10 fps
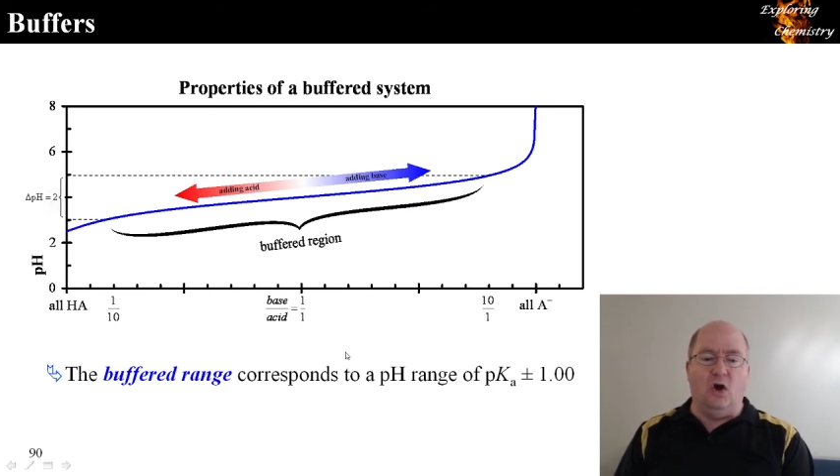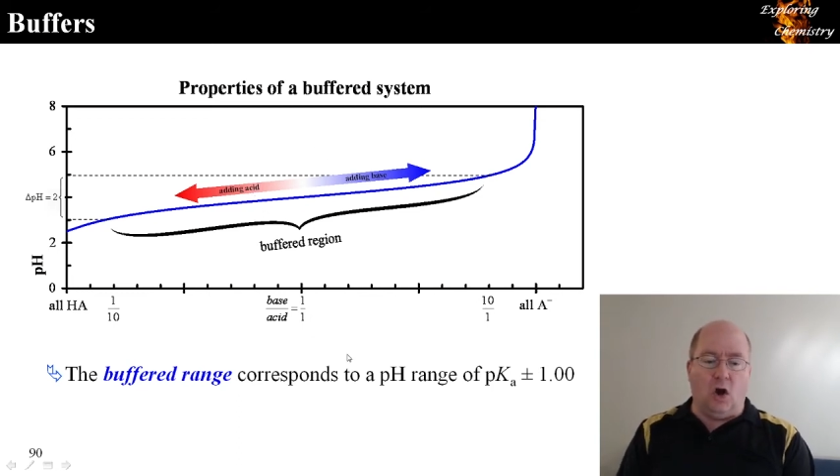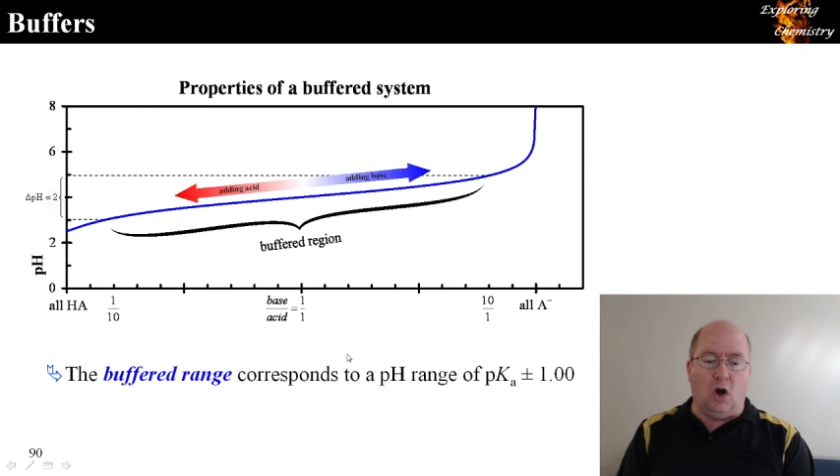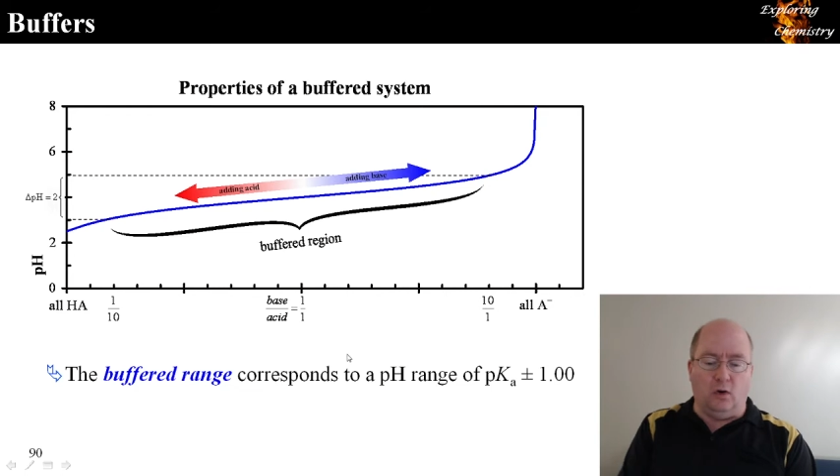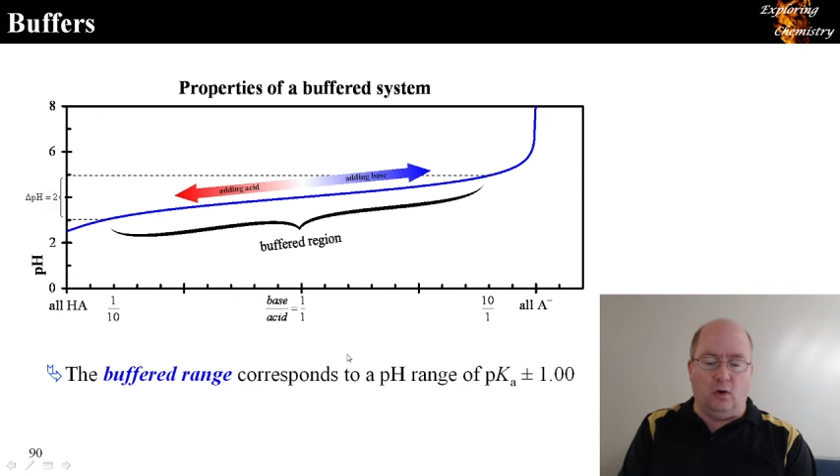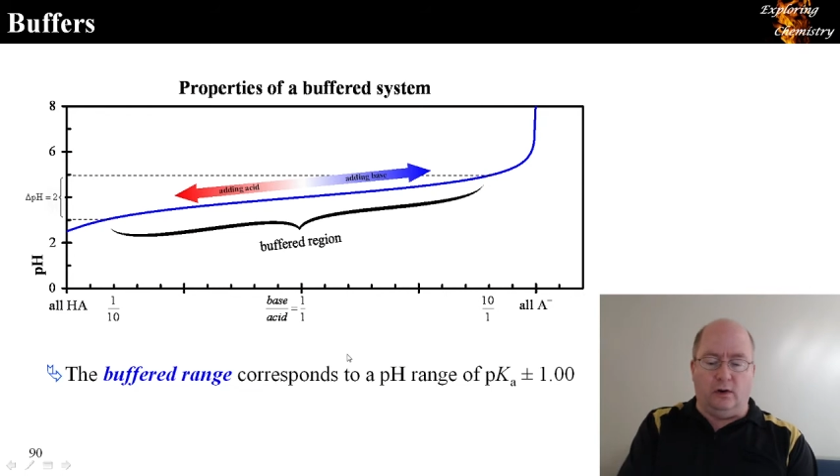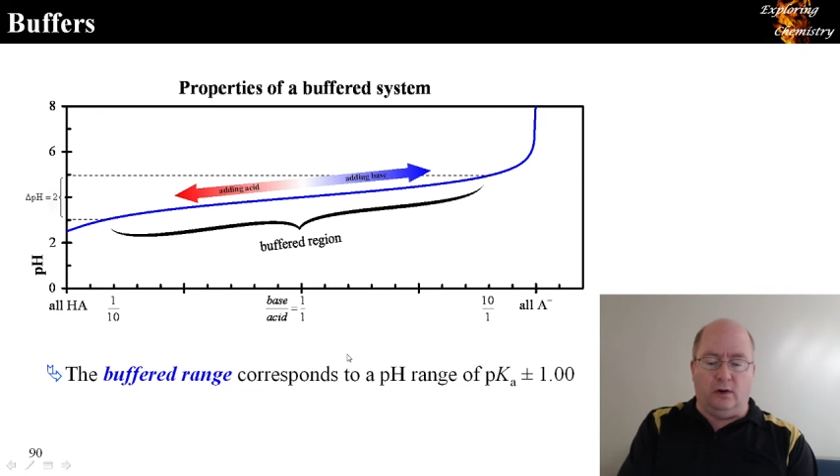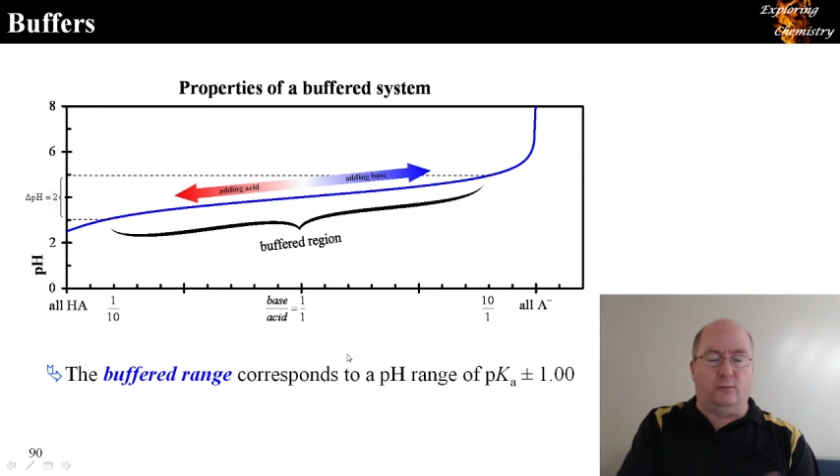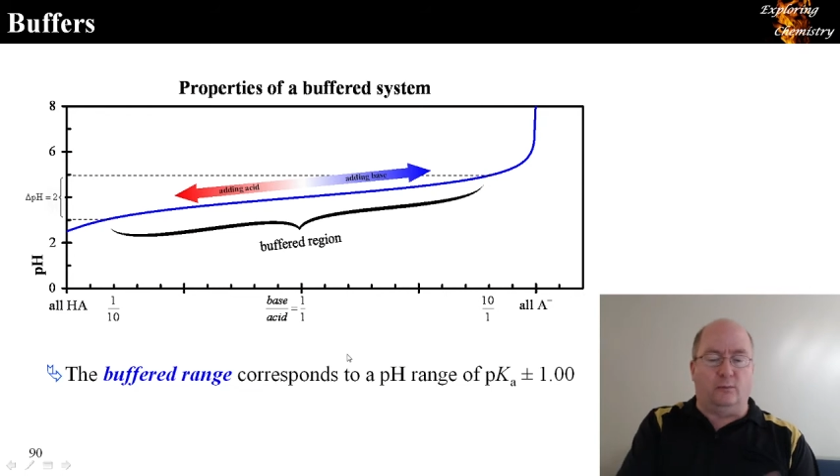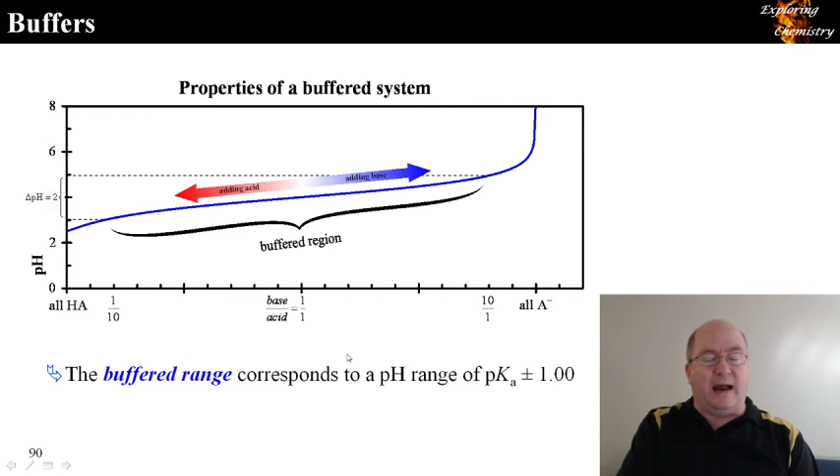
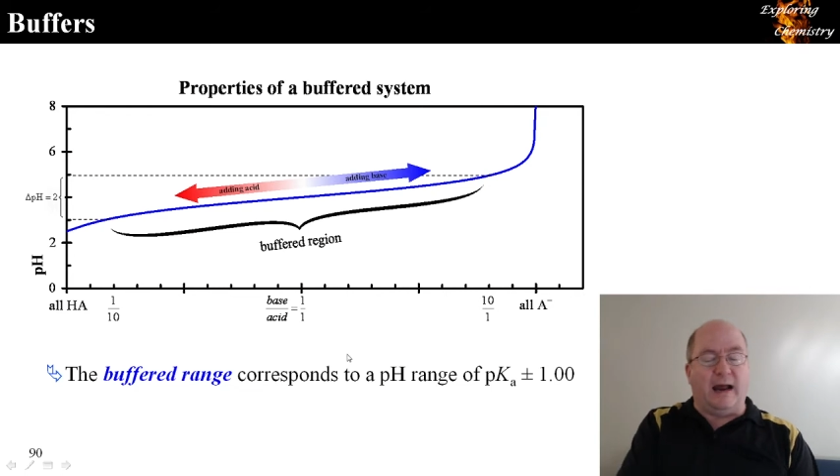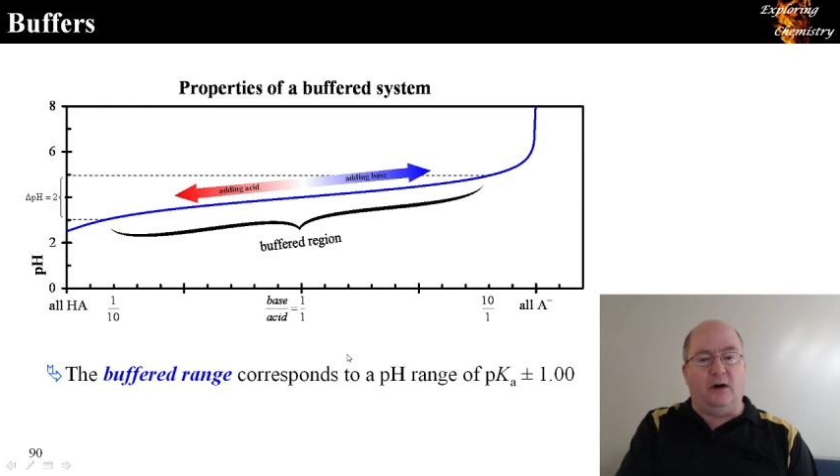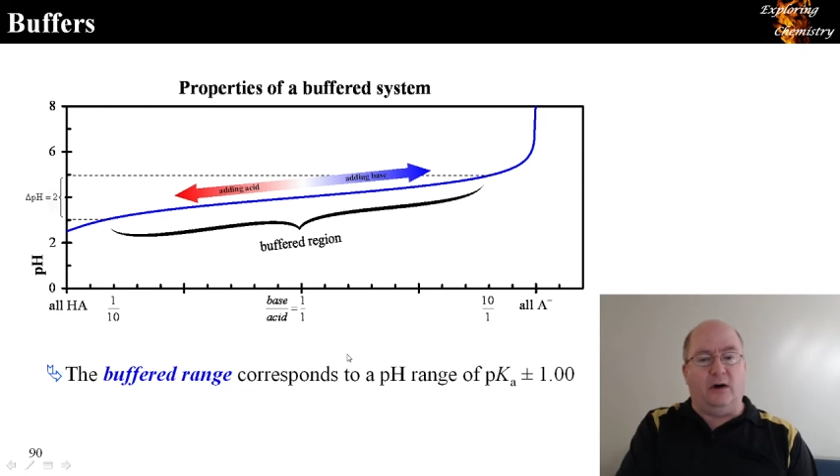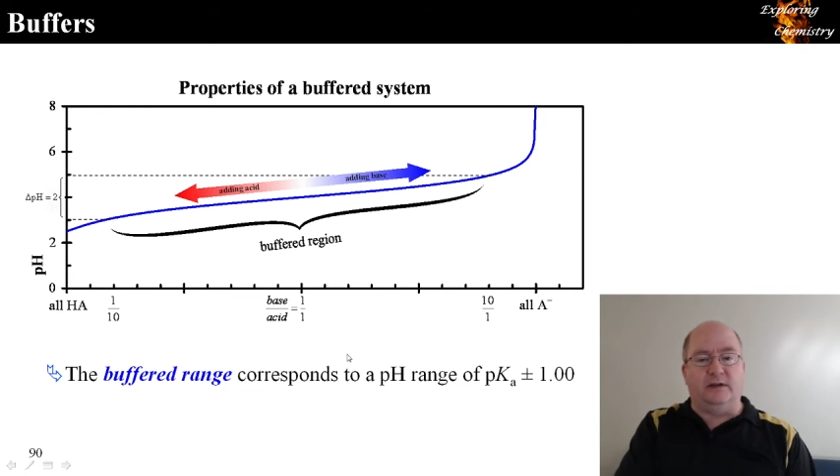around